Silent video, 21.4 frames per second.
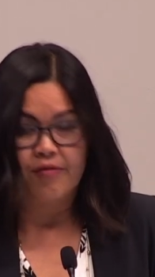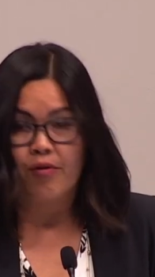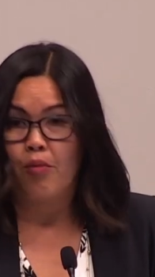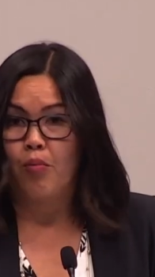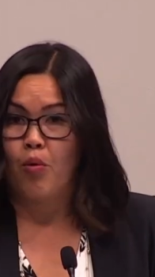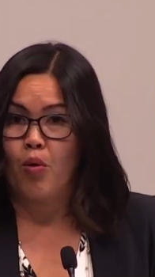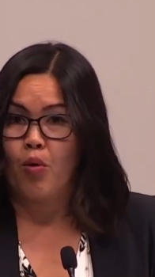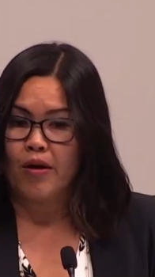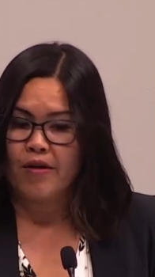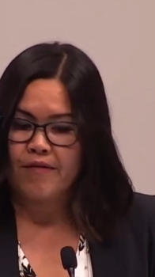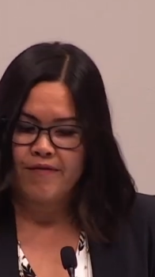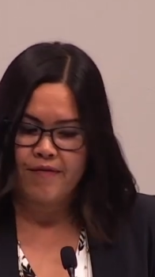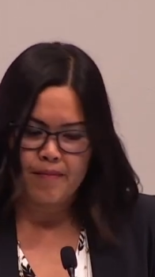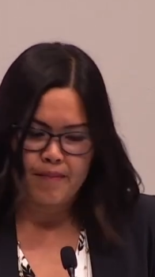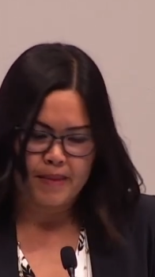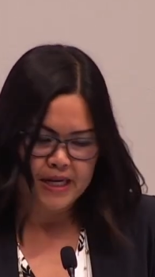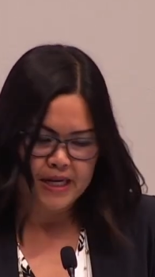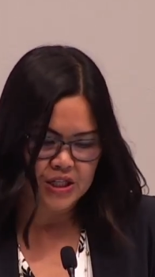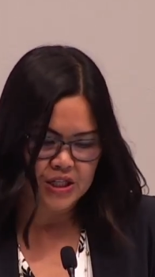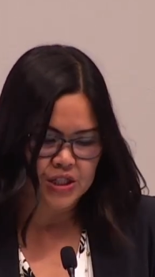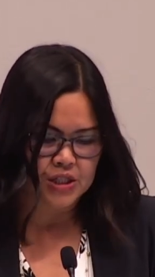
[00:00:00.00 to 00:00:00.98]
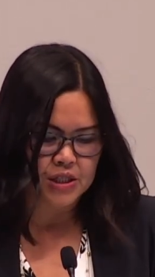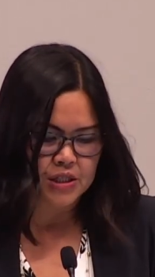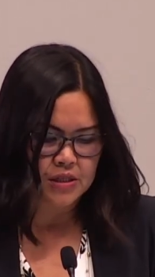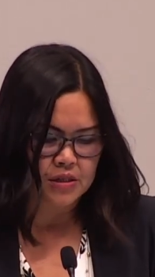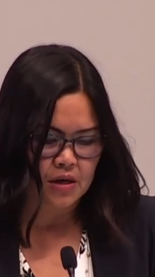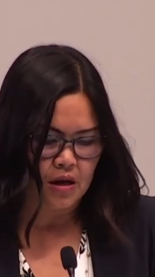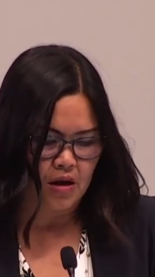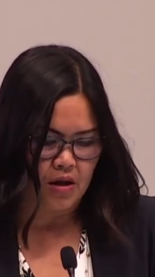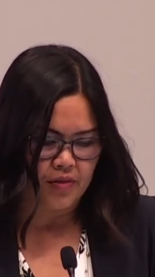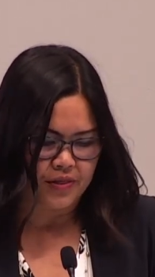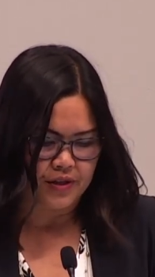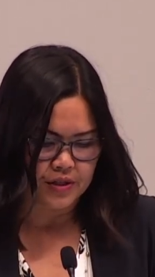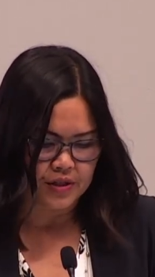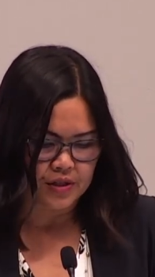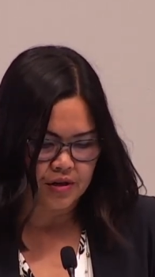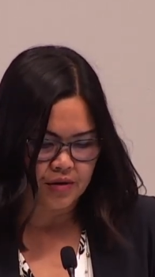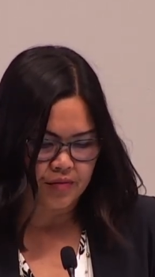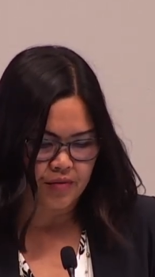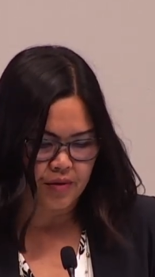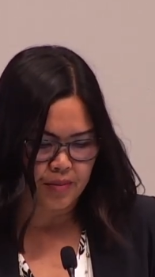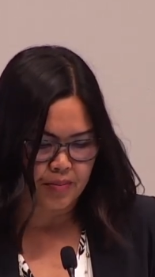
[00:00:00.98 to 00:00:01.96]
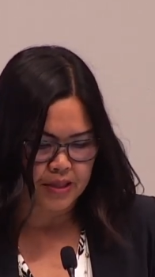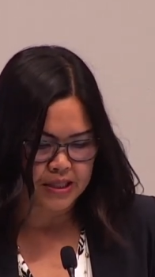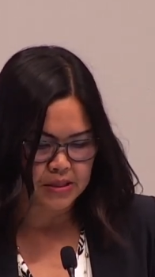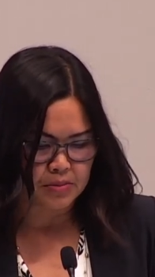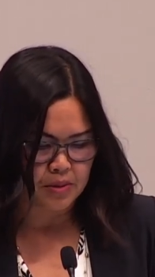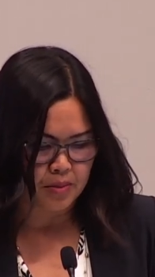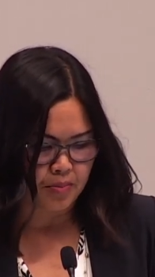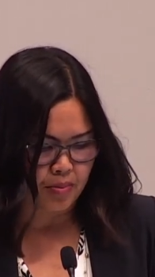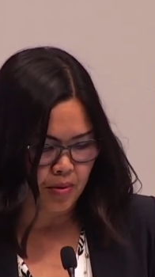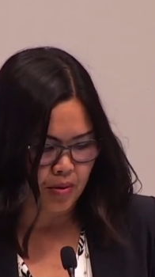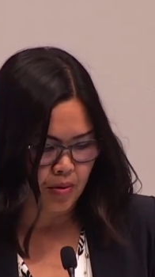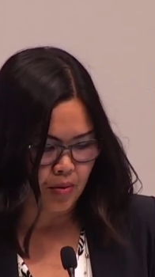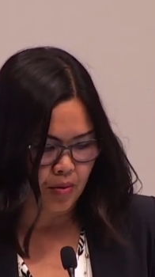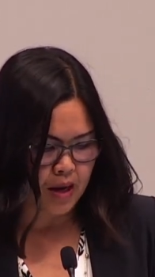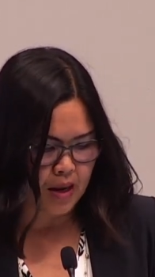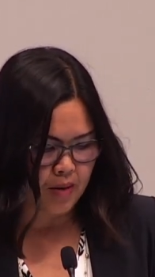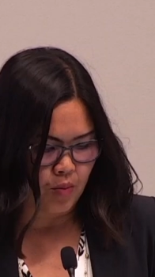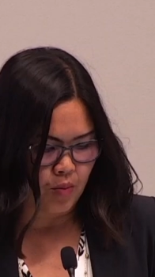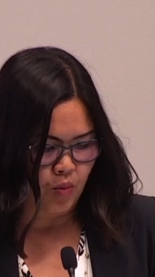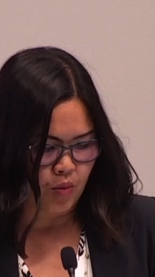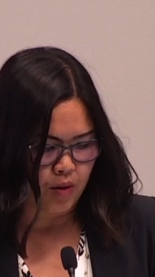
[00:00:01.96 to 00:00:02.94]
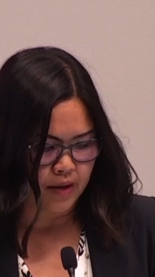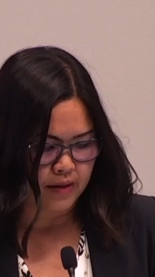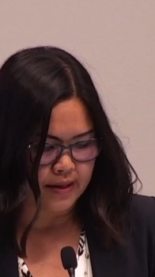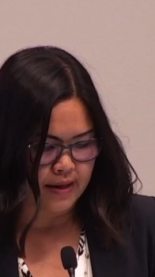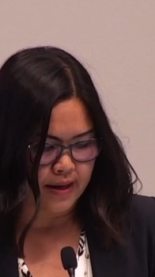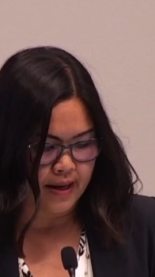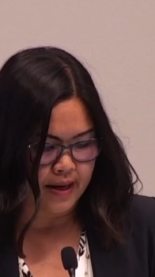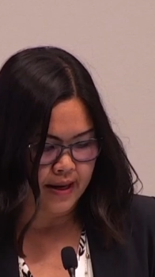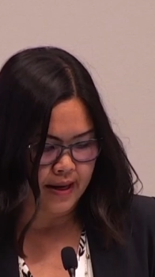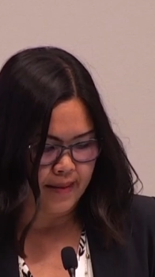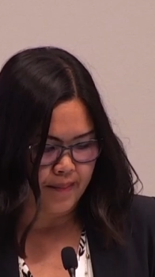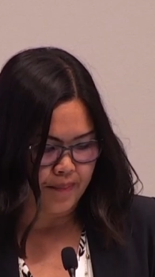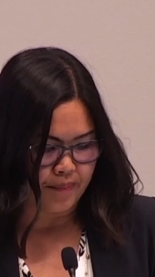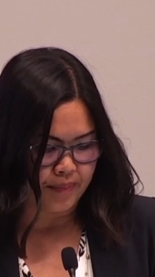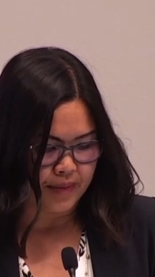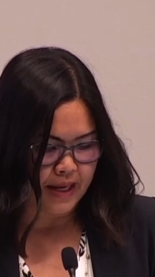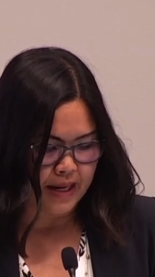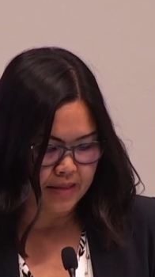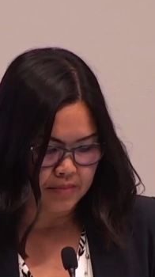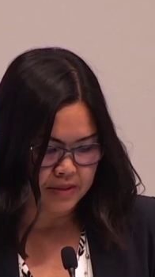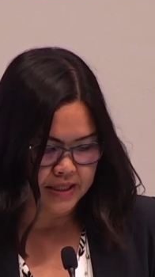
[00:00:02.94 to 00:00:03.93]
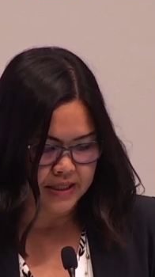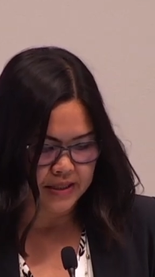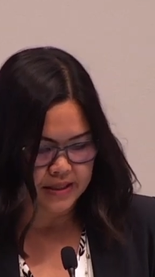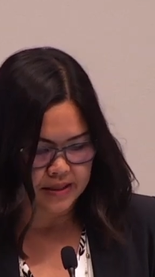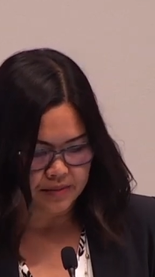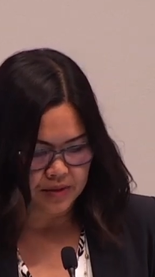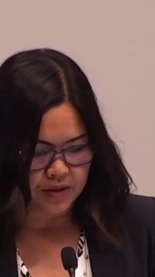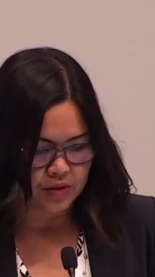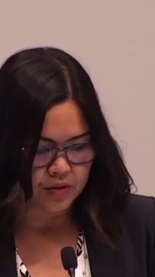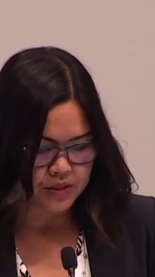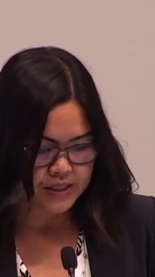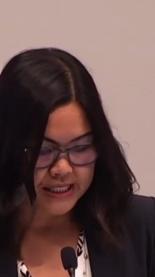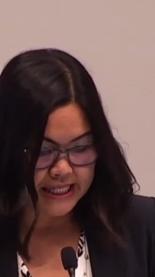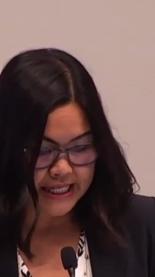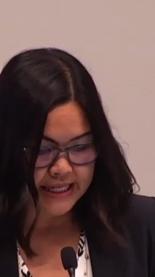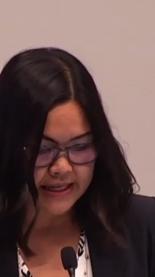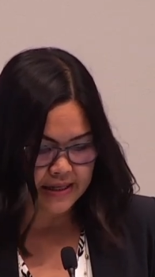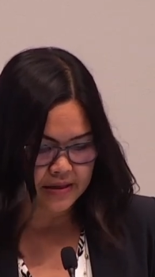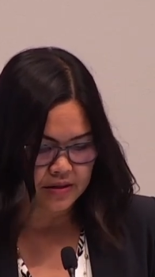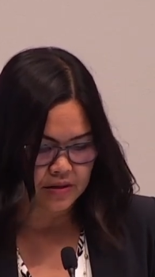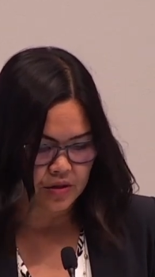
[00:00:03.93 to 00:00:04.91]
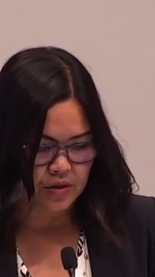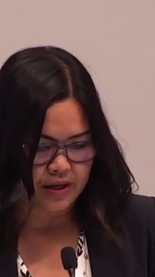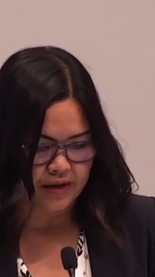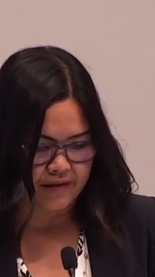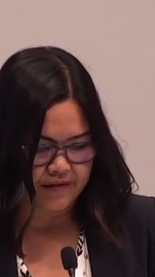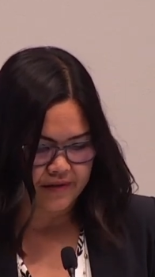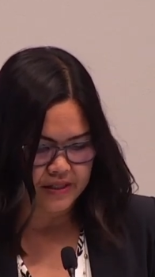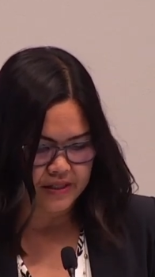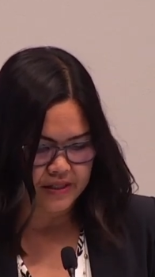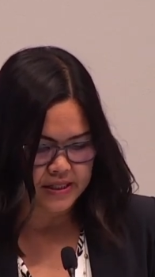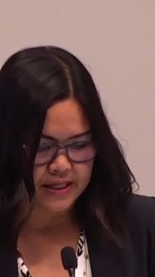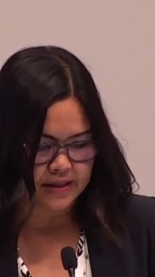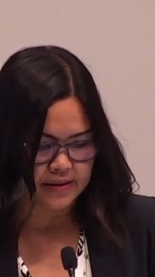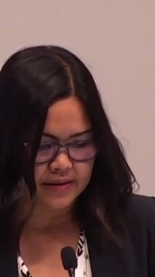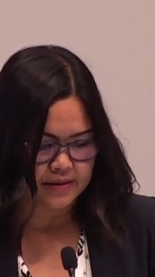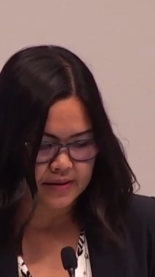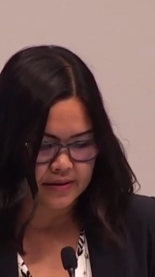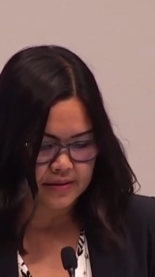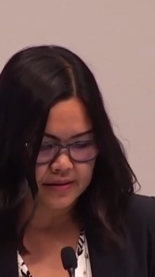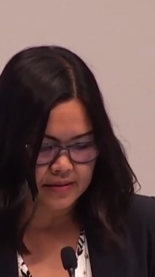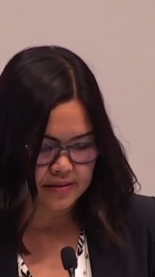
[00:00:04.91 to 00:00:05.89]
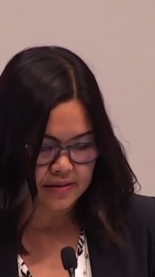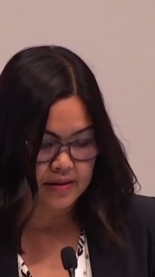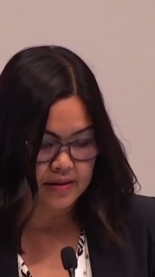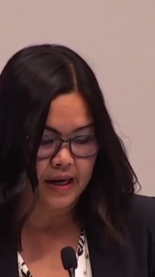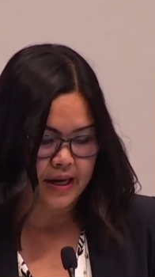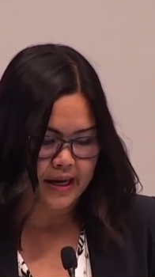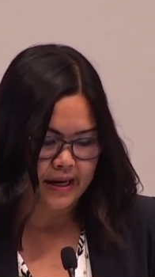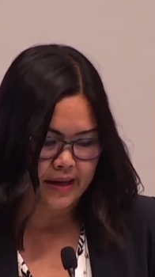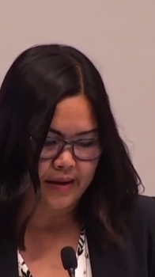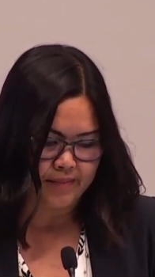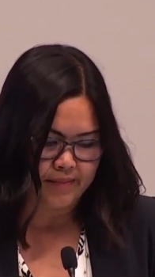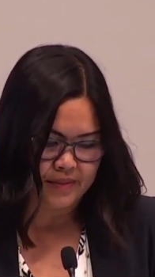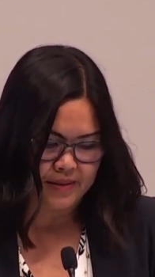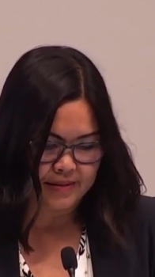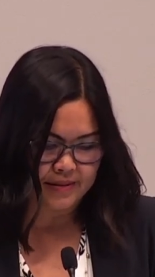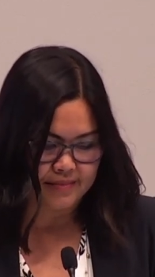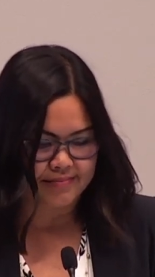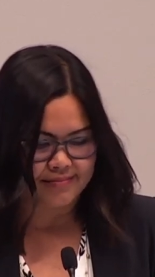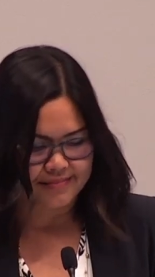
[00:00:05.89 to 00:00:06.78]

For more information on the turf replacement program with um, MWDOC, you can visit um,